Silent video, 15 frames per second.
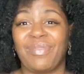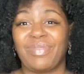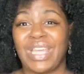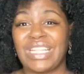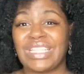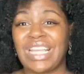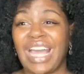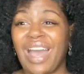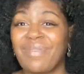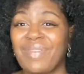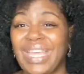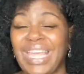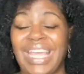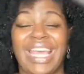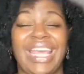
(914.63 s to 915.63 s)
that's
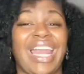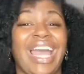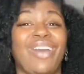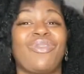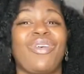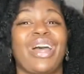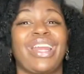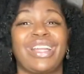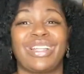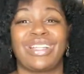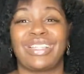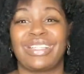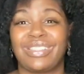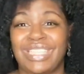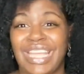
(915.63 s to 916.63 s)
coming, and I want to
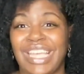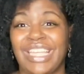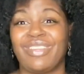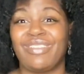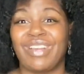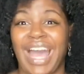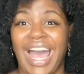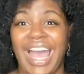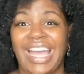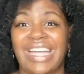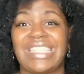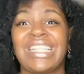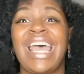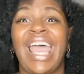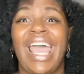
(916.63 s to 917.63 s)
take you guys
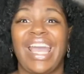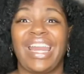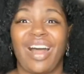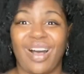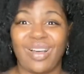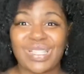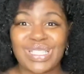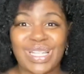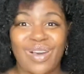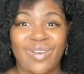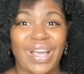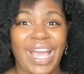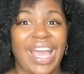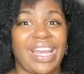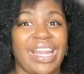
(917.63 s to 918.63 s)
and also
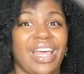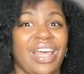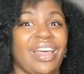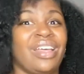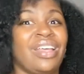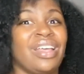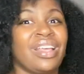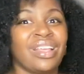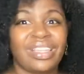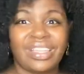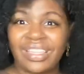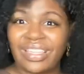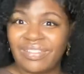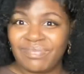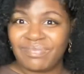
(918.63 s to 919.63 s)
kind of
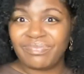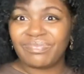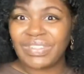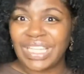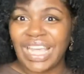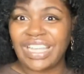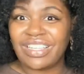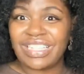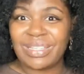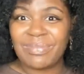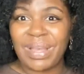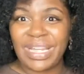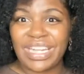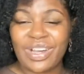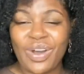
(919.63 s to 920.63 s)
let you see
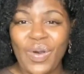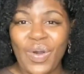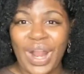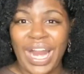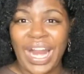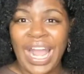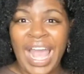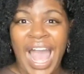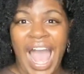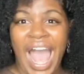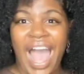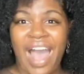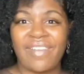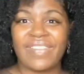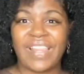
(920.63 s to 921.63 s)
my decor. I
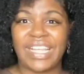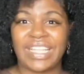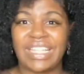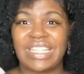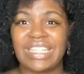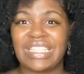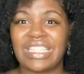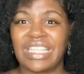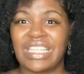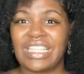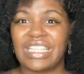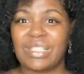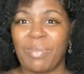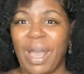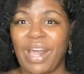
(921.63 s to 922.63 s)
have like this
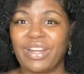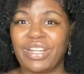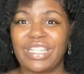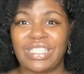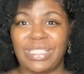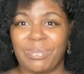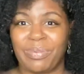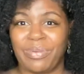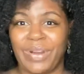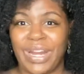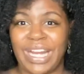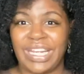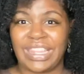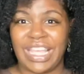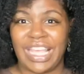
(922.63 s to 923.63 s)
modern
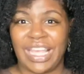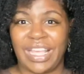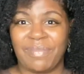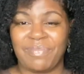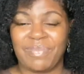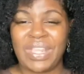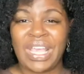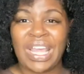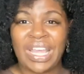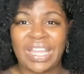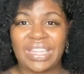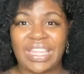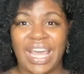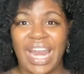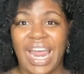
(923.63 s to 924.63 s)
contemporary theme
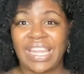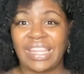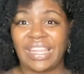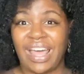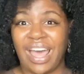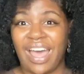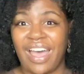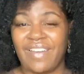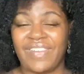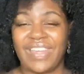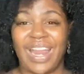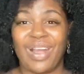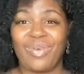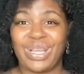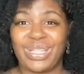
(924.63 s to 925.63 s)
that I love, and
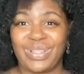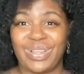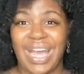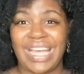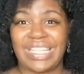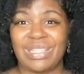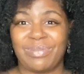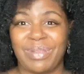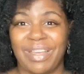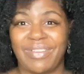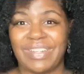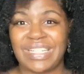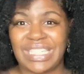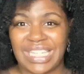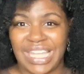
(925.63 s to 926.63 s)
I want you guys to be able
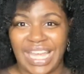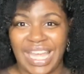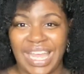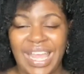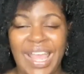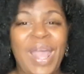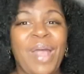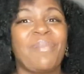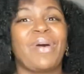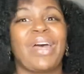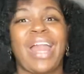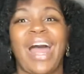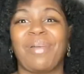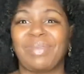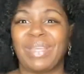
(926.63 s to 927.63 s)
to see it. But
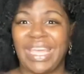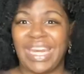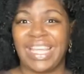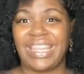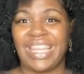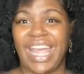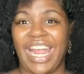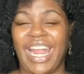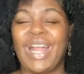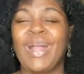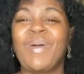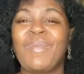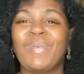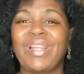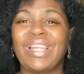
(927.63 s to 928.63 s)
I'm getting there.
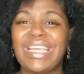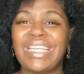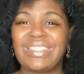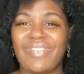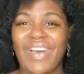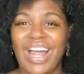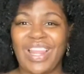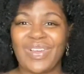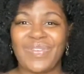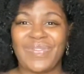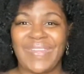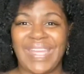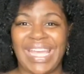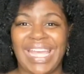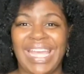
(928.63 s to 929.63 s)
Please follow
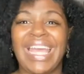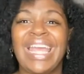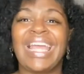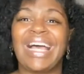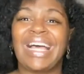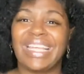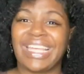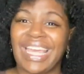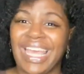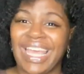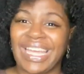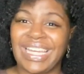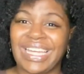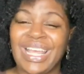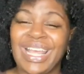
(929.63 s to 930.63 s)
me.
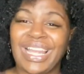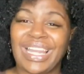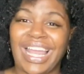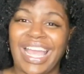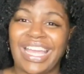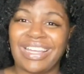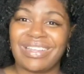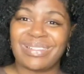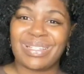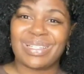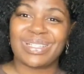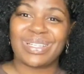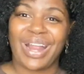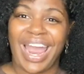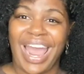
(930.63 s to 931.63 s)
Again, like and
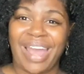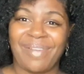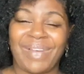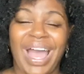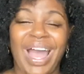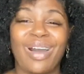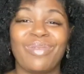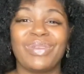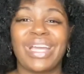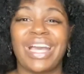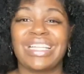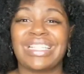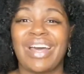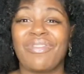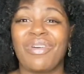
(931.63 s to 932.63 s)
subscribe. I hope you
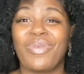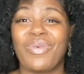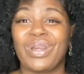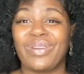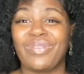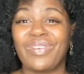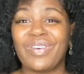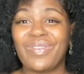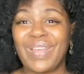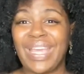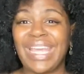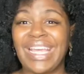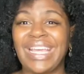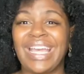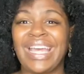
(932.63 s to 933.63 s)
guys have a wonderful
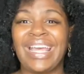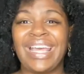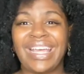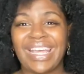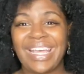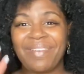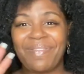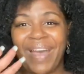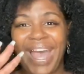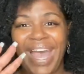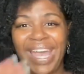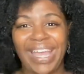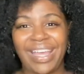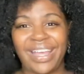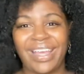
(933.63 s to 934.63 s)
week.
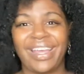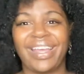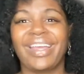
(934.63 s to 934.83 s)
Goodbye.